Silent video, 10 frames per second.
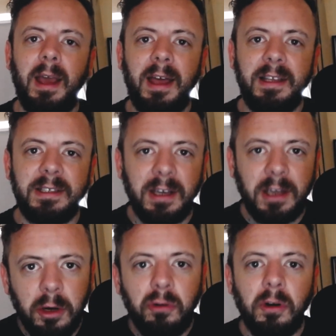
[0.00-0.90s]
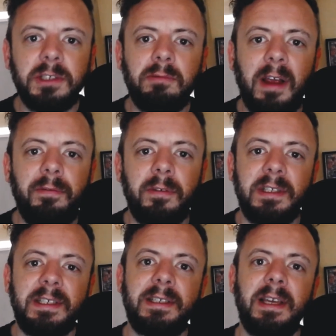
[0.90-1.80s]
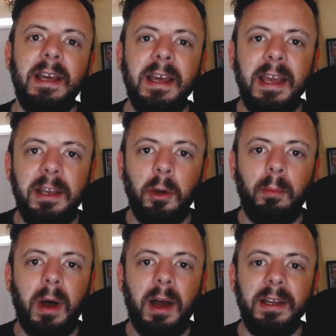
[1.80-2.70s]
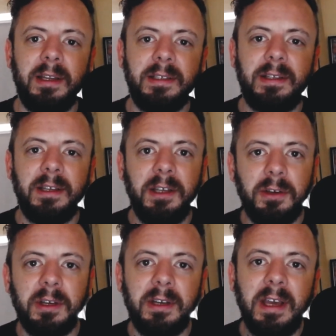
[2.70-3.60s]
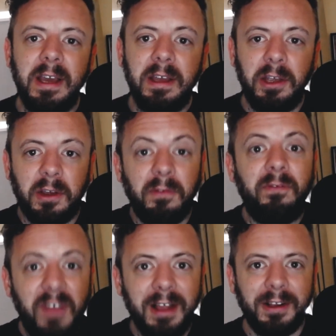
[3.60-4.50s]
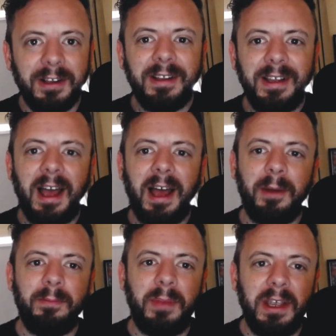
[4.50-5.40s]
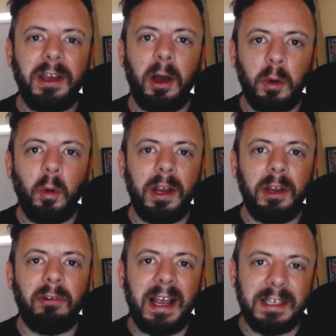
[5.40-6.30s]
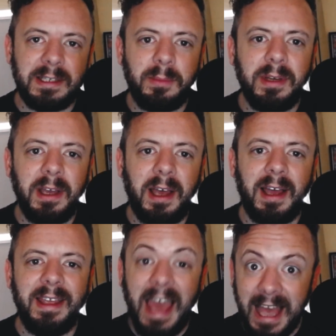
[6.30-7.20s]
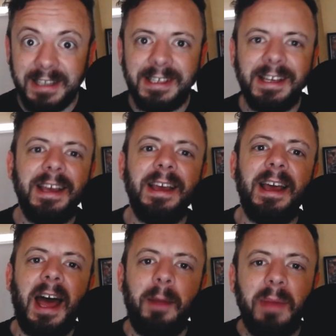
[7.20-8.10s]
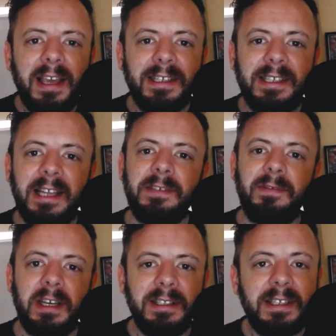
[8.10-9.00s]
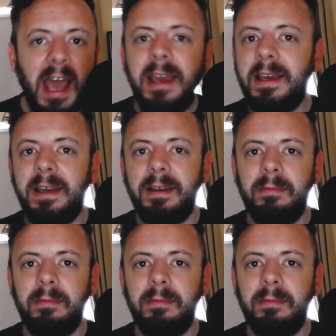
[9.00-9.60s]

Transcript: There's like a cross reference in your mind that you can feel, but you can't quite grasp yet. And making sense of it can take